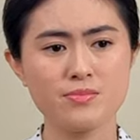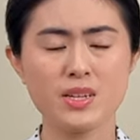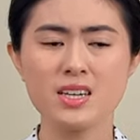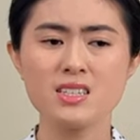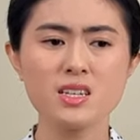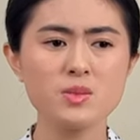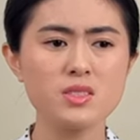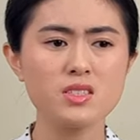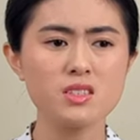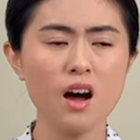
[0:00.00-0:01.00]
Because I
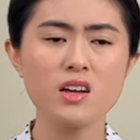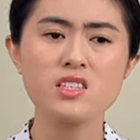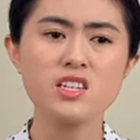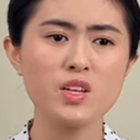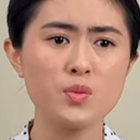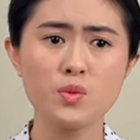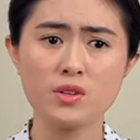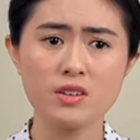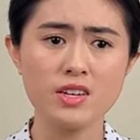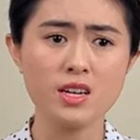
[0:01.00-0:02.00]
was constantly
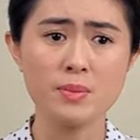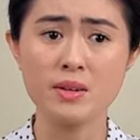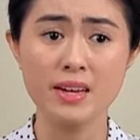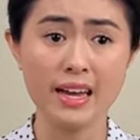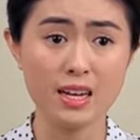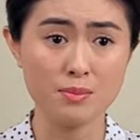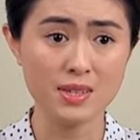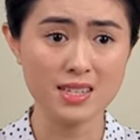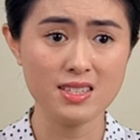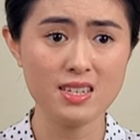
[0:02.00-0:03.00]
worrying about gaining
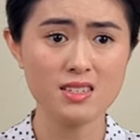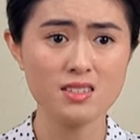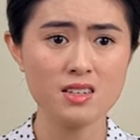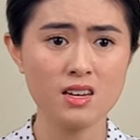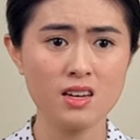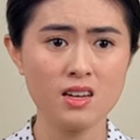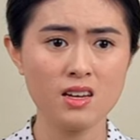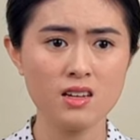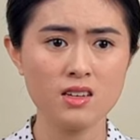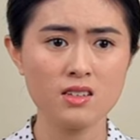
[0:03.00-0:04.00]
blessings,
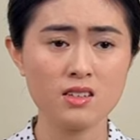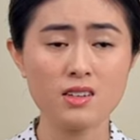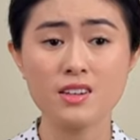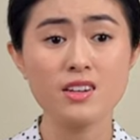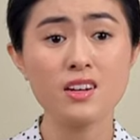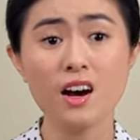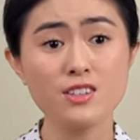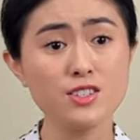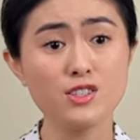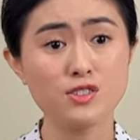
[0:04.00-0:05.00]
I couldn't
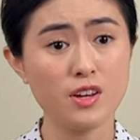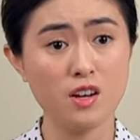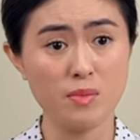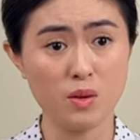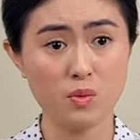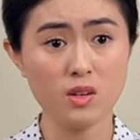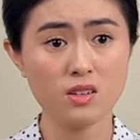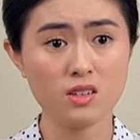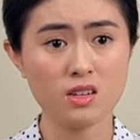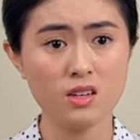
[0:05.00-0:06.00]
concentrate on my
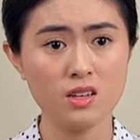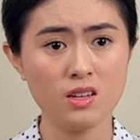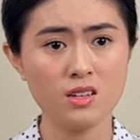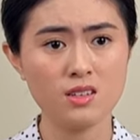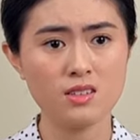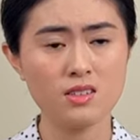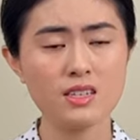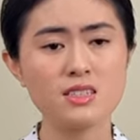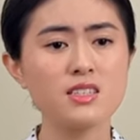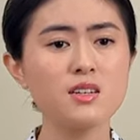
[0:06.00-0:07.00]
work
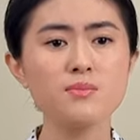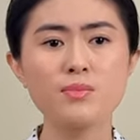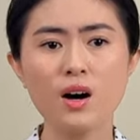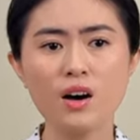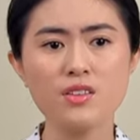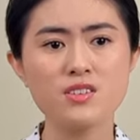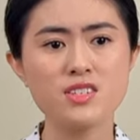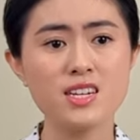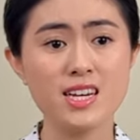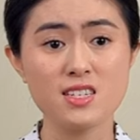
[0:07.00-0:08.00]
and didn't bother
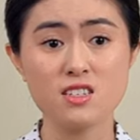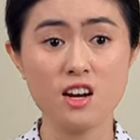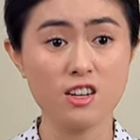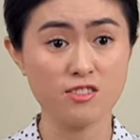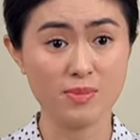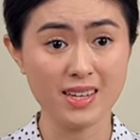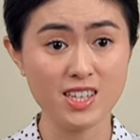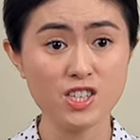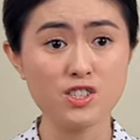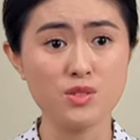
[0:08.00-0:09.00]
to take stock of my
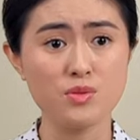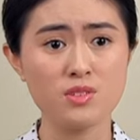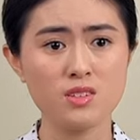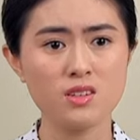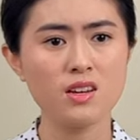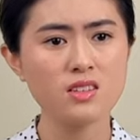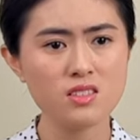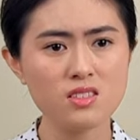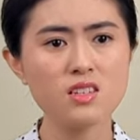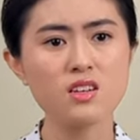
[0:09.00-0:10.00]
issues and
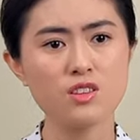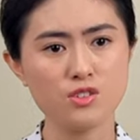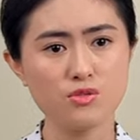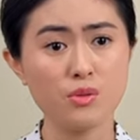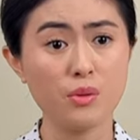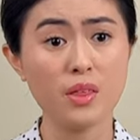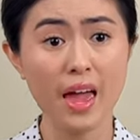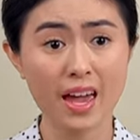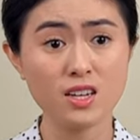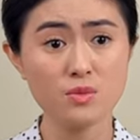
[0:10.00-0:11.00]
seek the truth
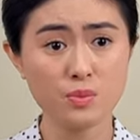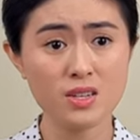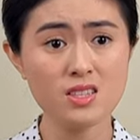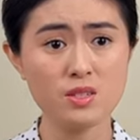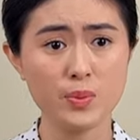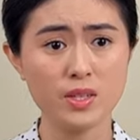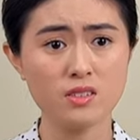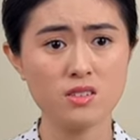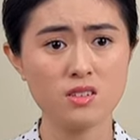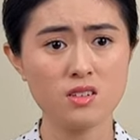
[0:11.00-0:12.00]
and
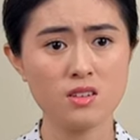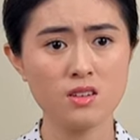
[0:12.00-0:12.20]
principles.